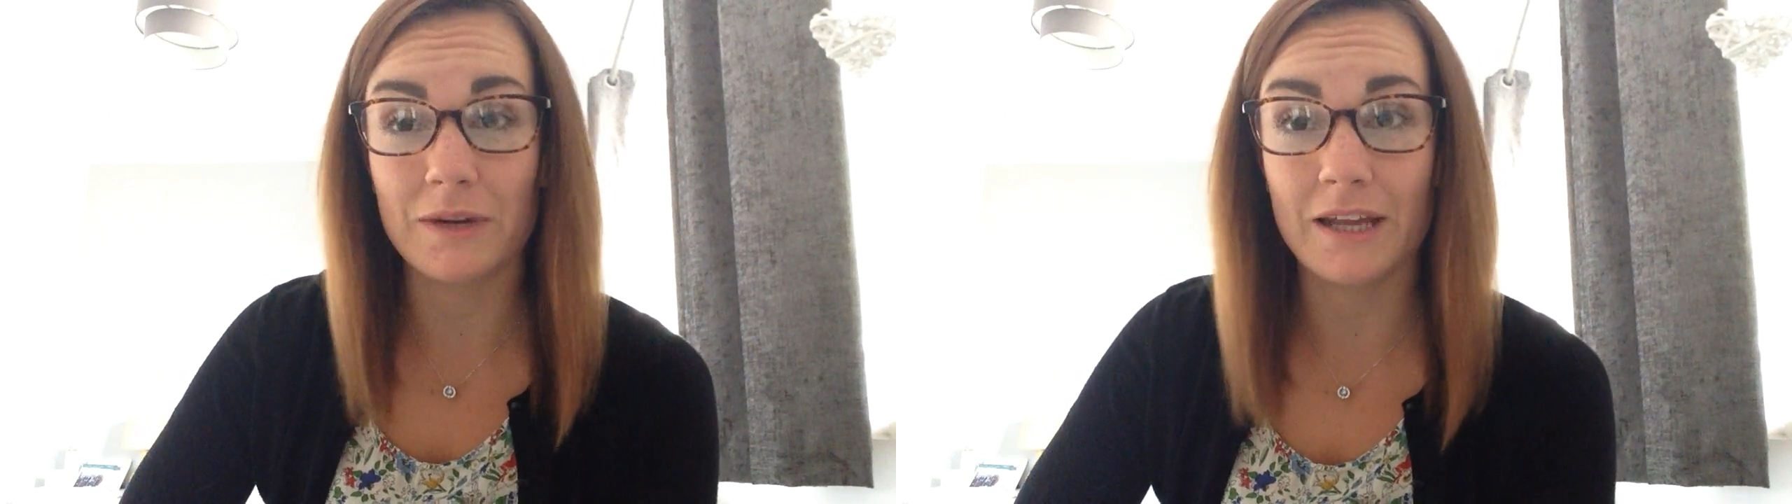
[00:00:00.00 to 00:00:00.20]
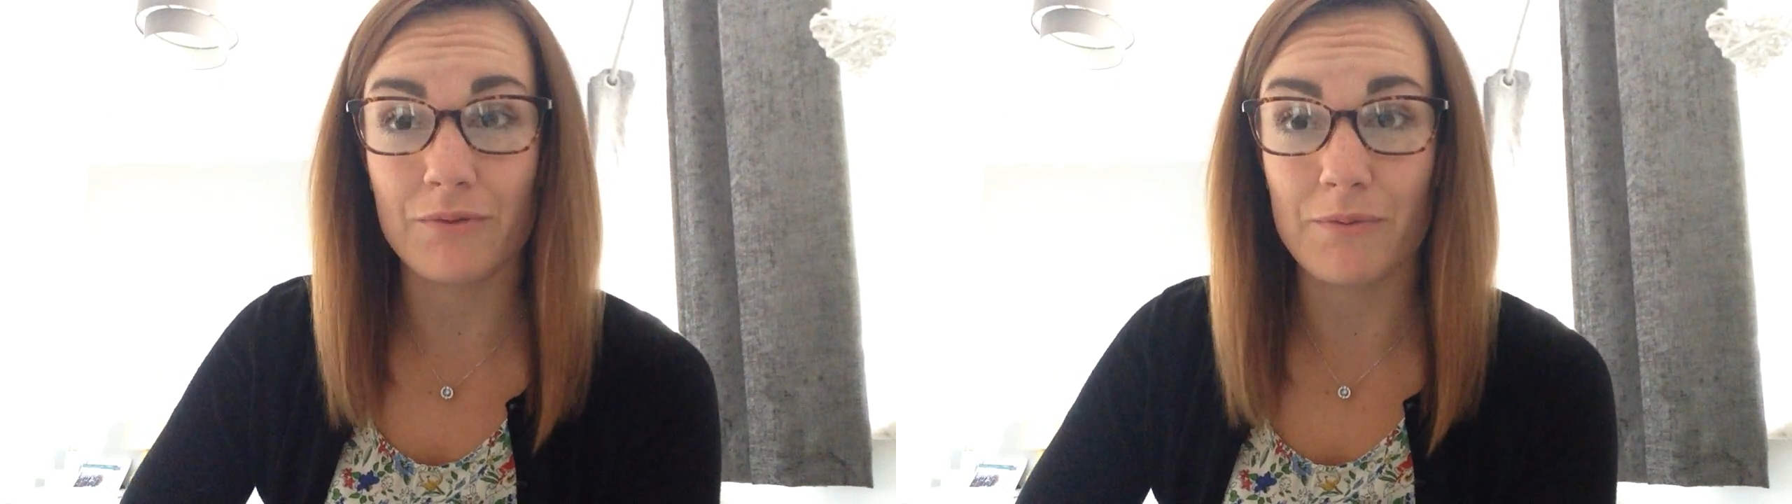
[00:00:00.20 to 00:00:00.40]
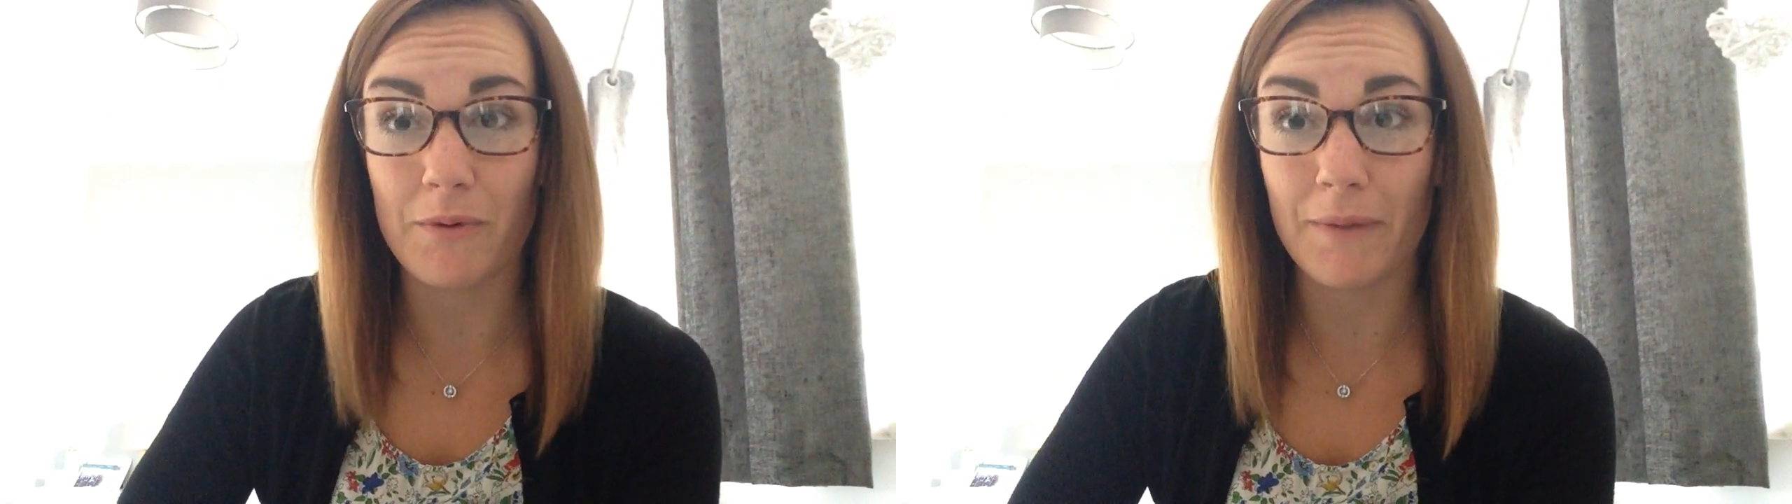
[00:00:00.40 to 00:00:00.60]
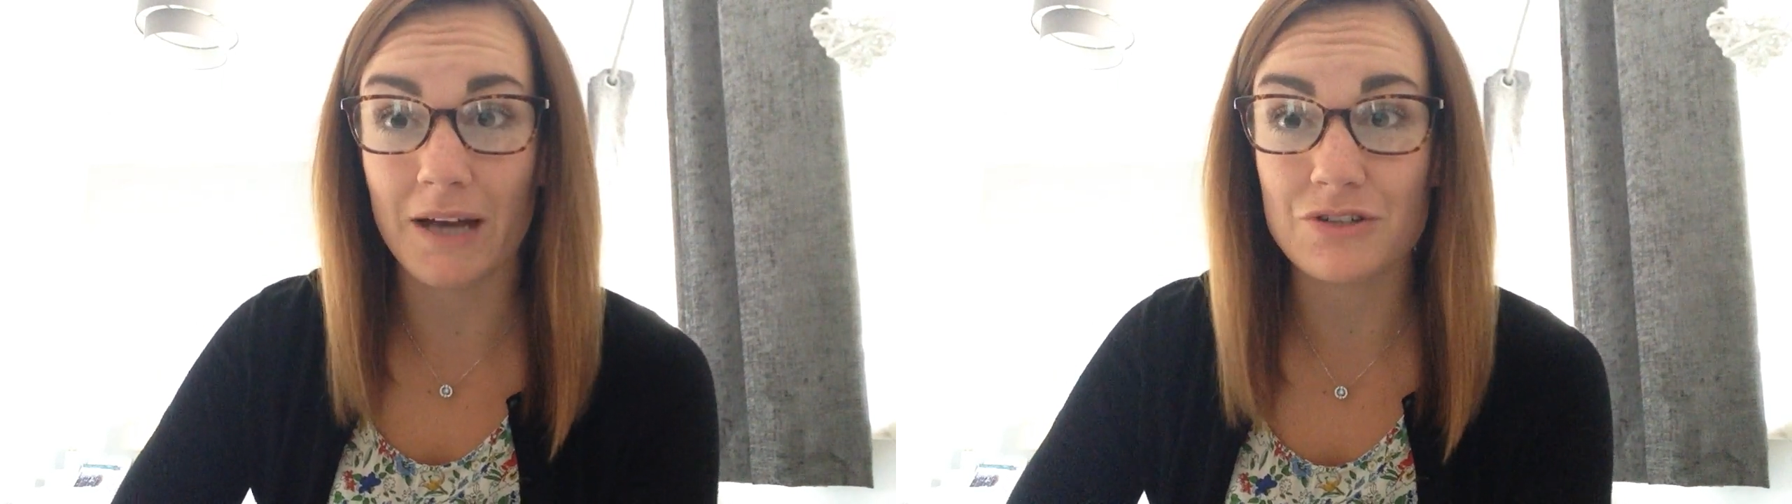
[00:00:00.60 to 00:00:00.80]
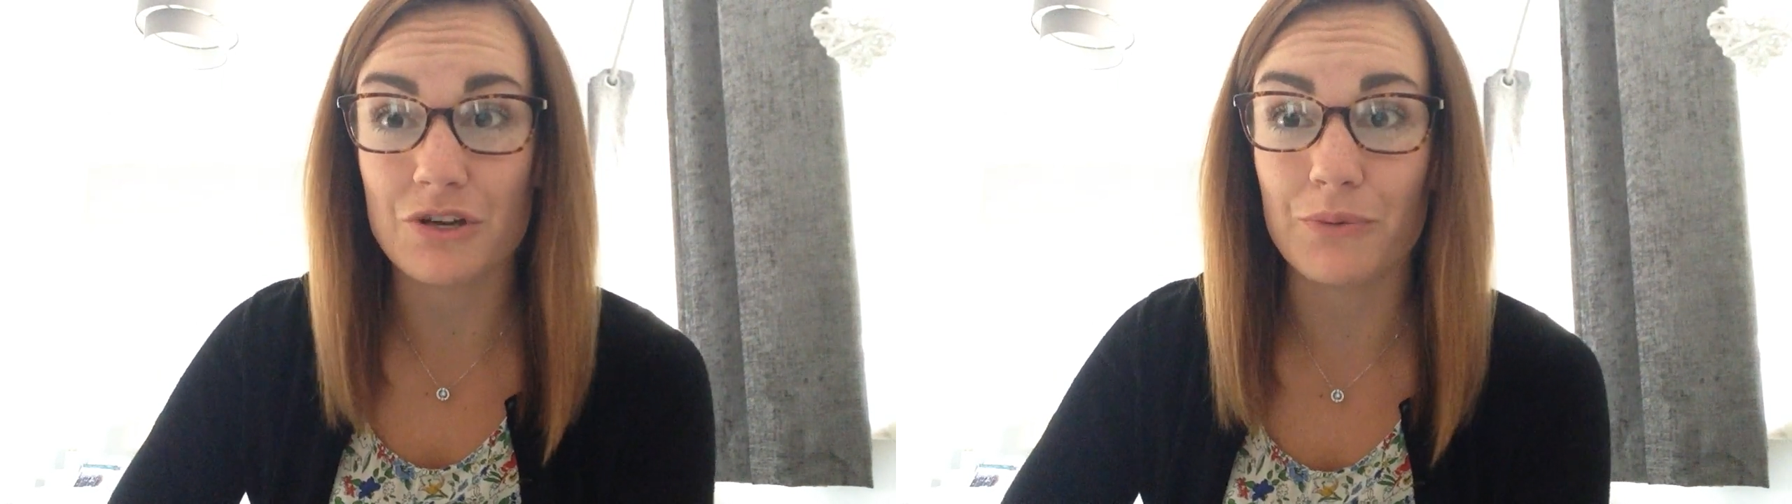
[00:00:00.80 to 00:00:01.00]
believe we've been
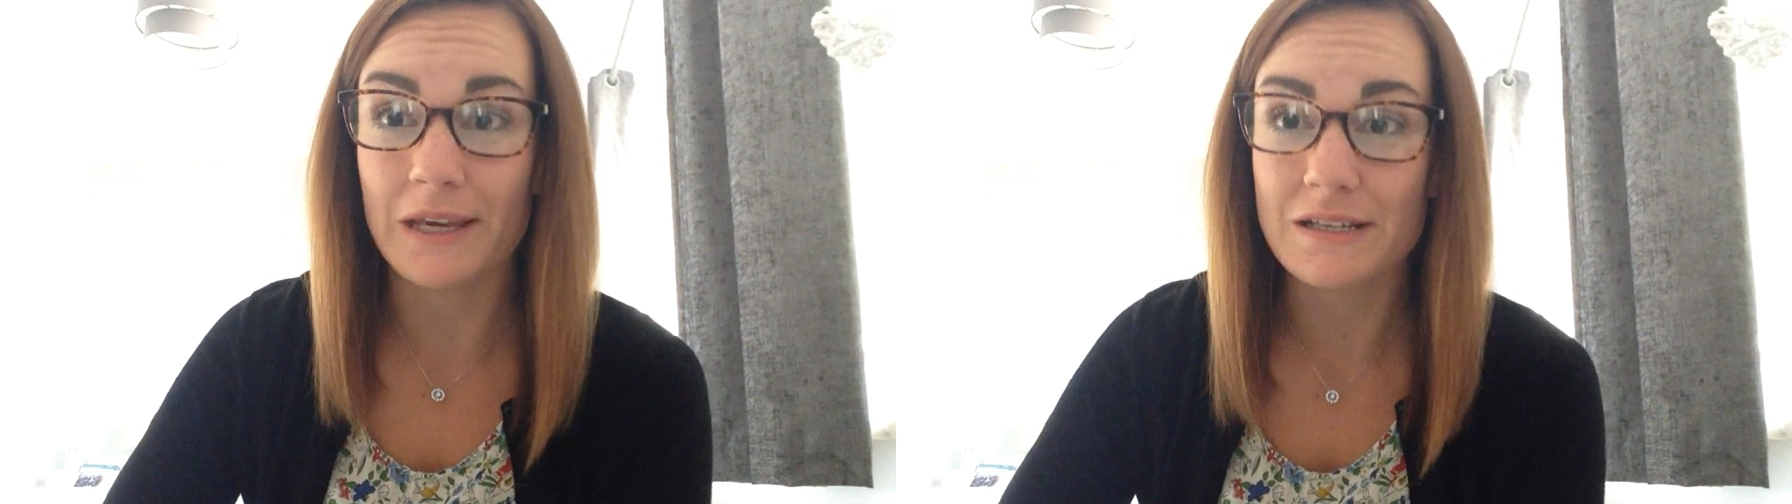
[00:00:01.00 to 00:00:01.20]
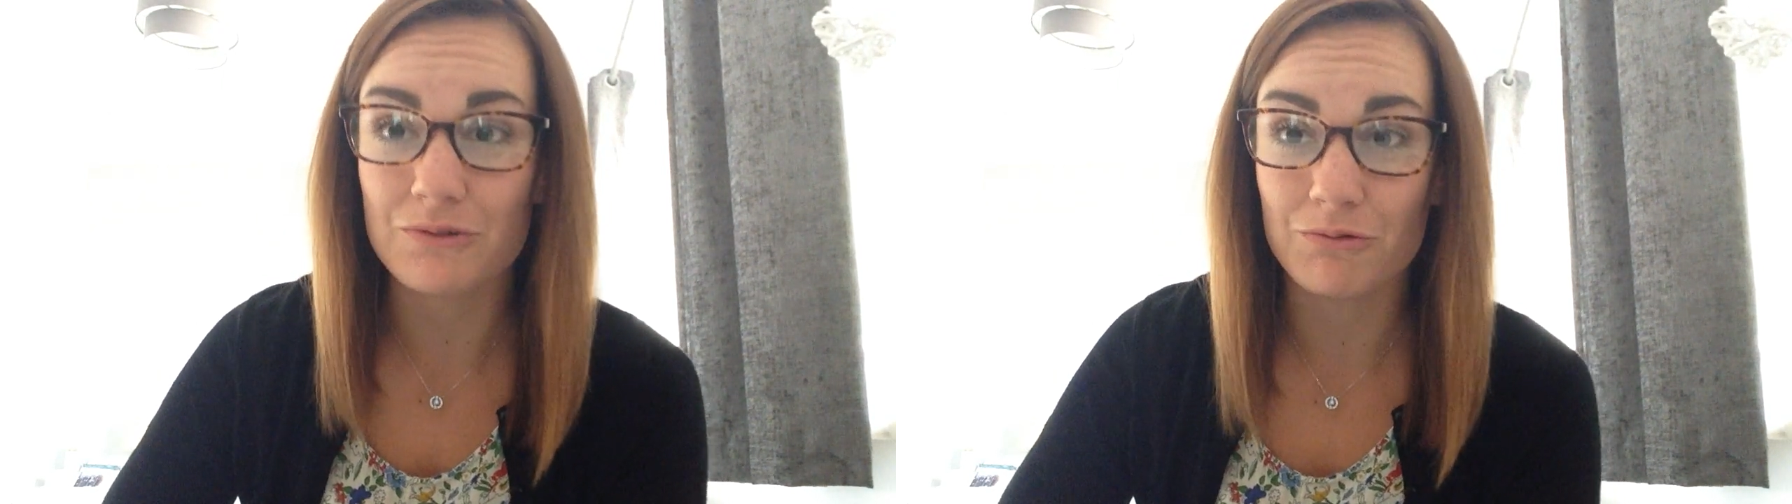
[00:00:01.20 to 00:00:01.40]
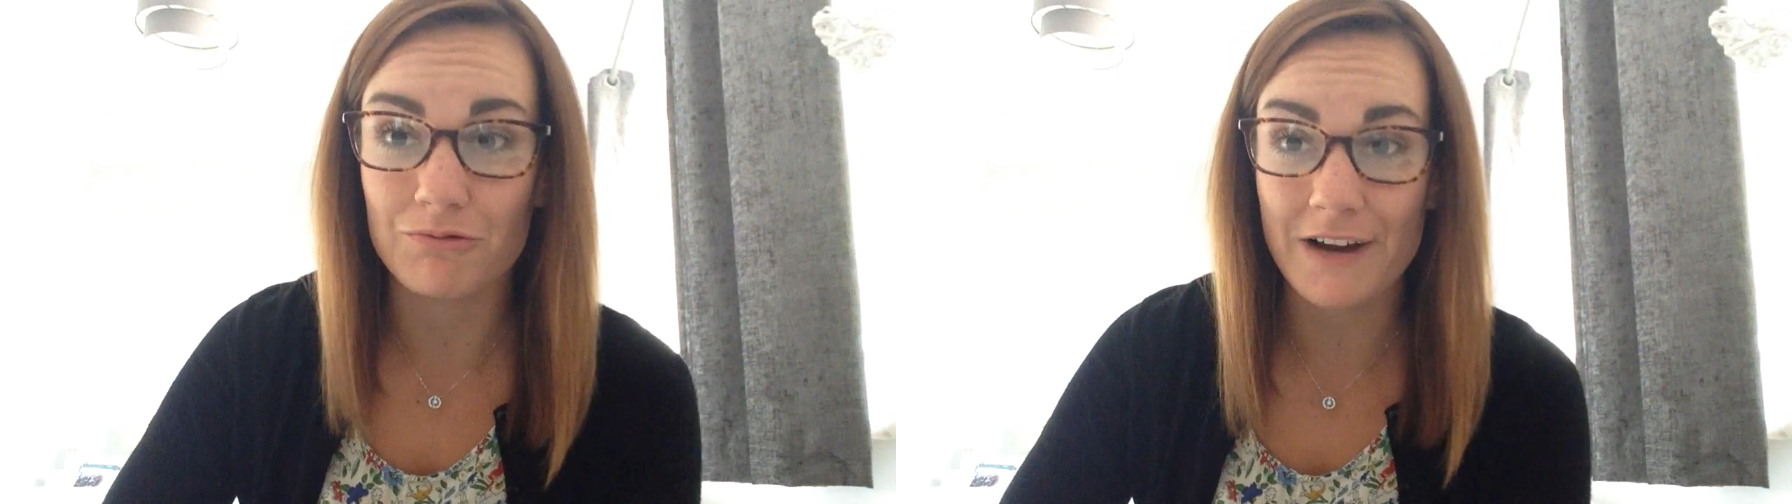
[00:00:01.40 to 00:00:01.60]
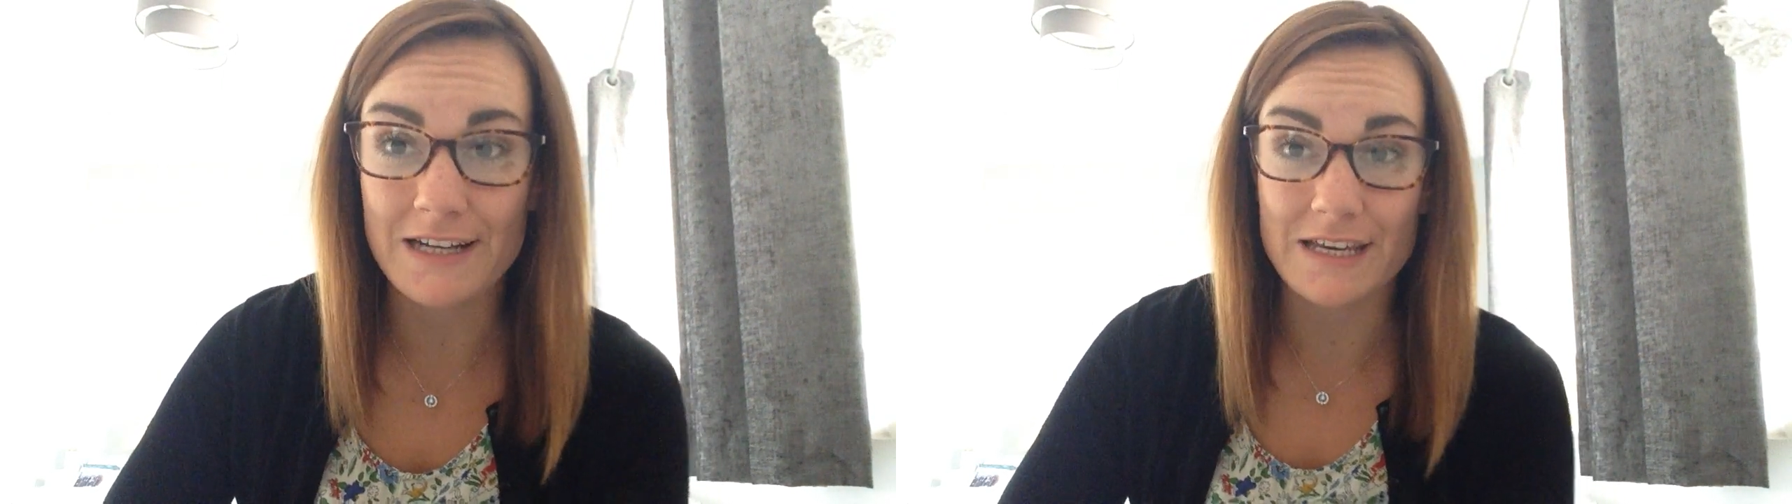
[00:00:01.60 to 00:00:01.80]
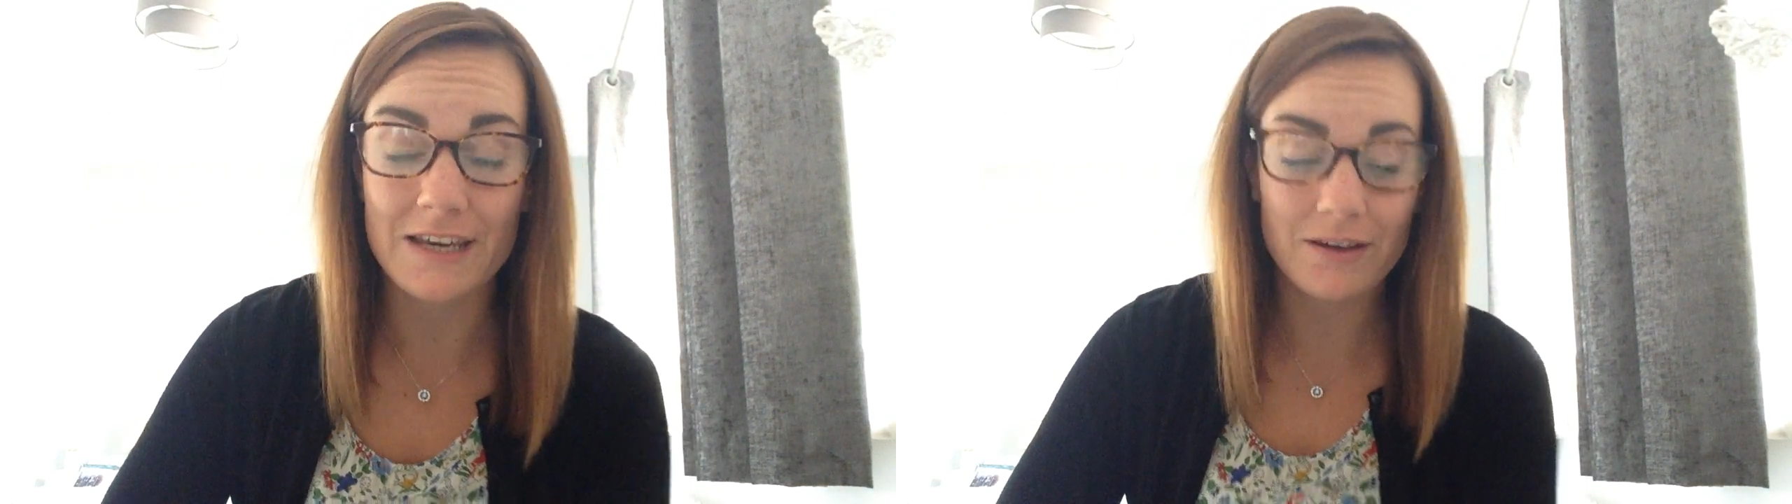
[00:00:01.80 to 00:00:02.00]
back 2 weeks
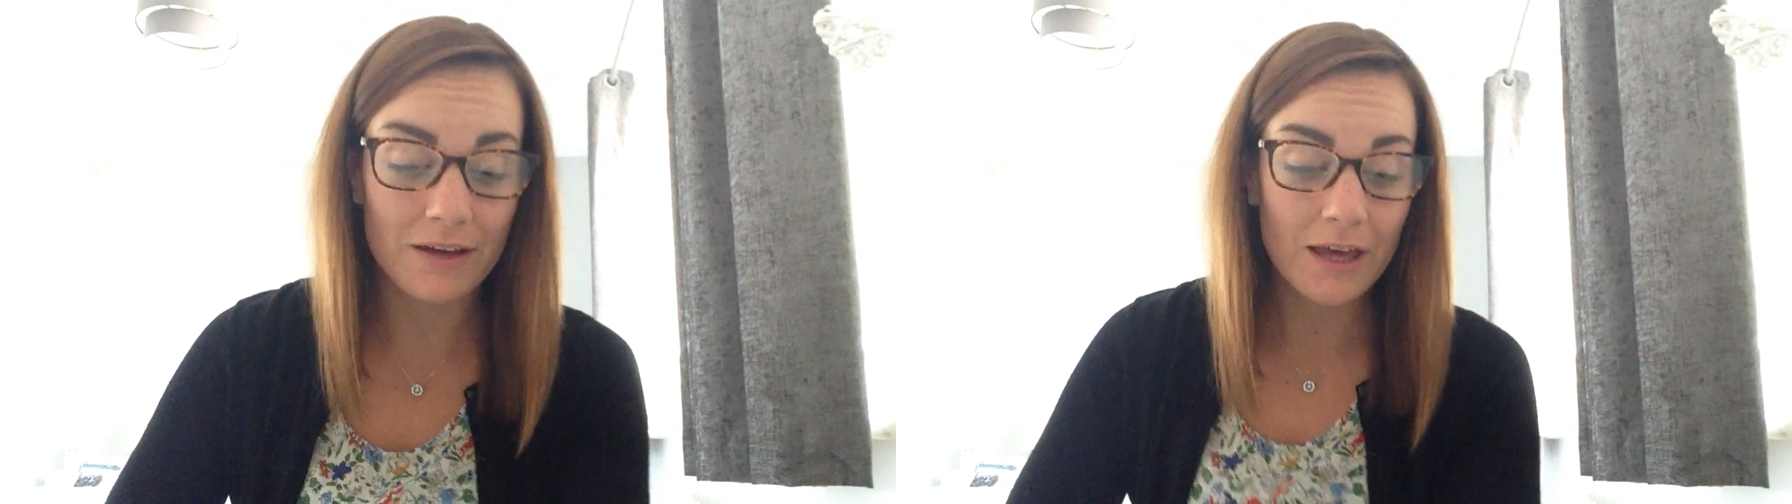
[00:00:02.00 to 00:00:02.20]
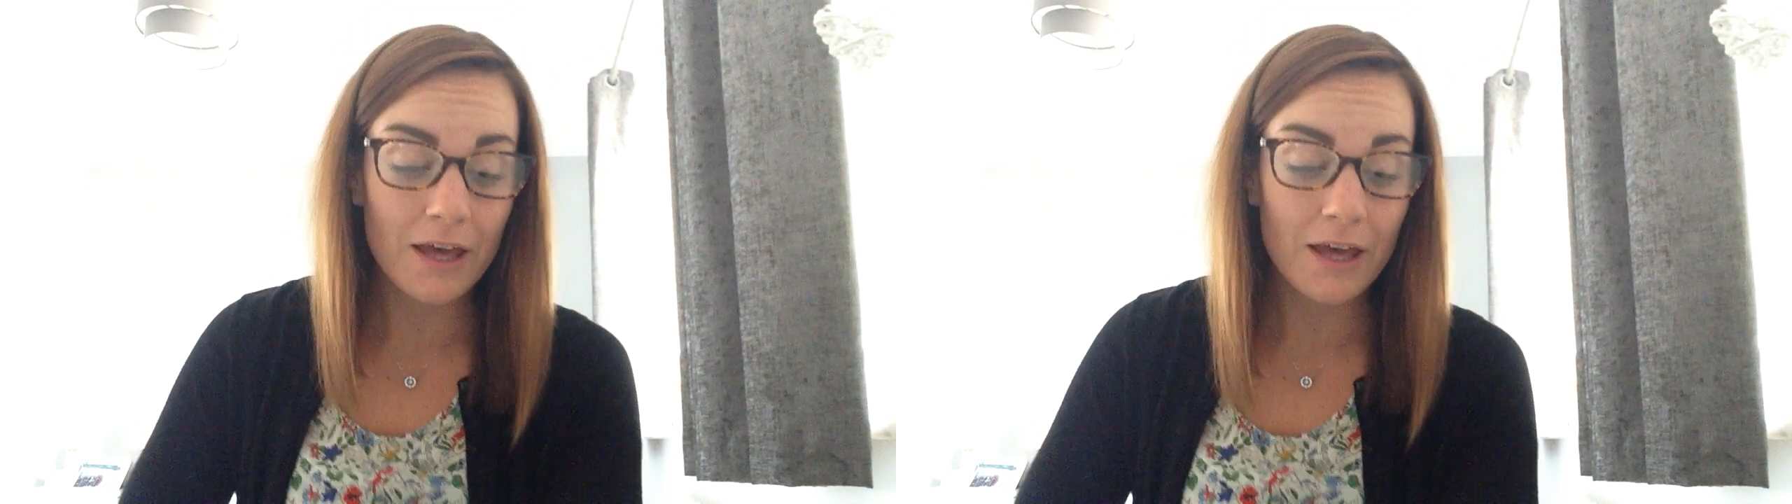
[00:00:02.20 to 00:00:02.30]
already,